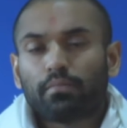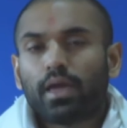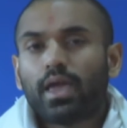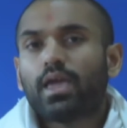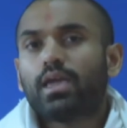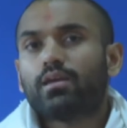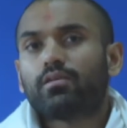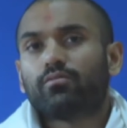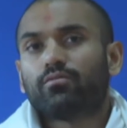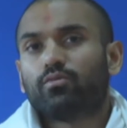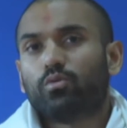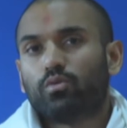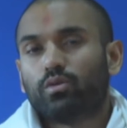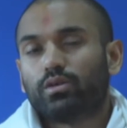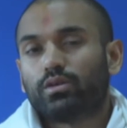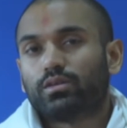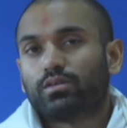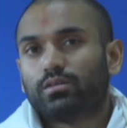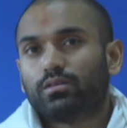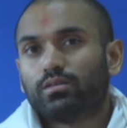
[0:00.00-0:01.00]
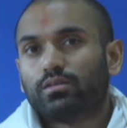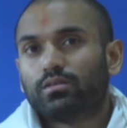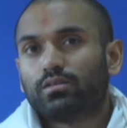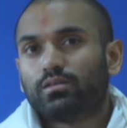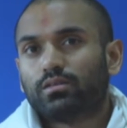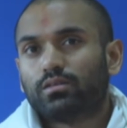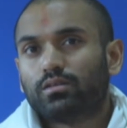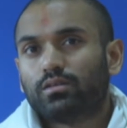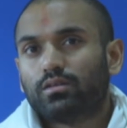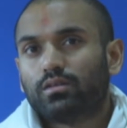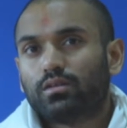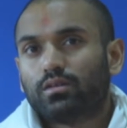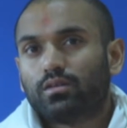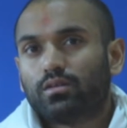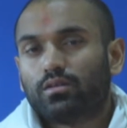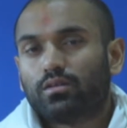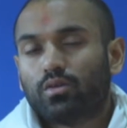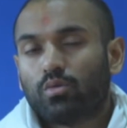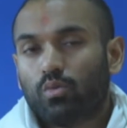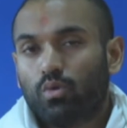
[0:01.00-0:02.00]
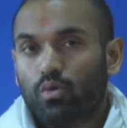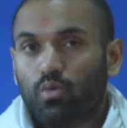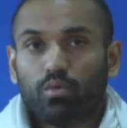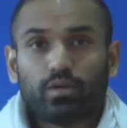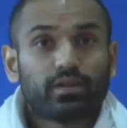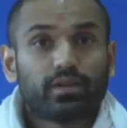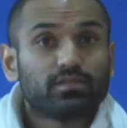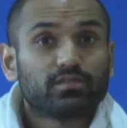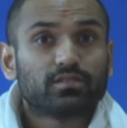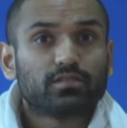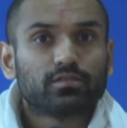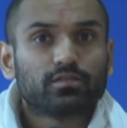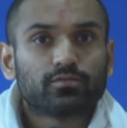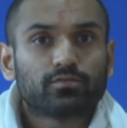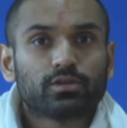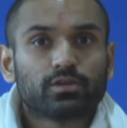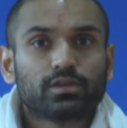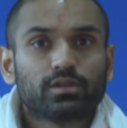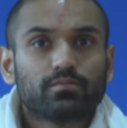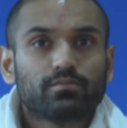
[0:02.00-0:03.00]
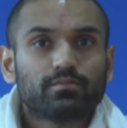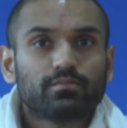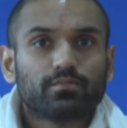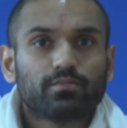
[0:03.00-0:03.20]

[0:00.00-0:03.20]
paying for it. Well, what is this freedom?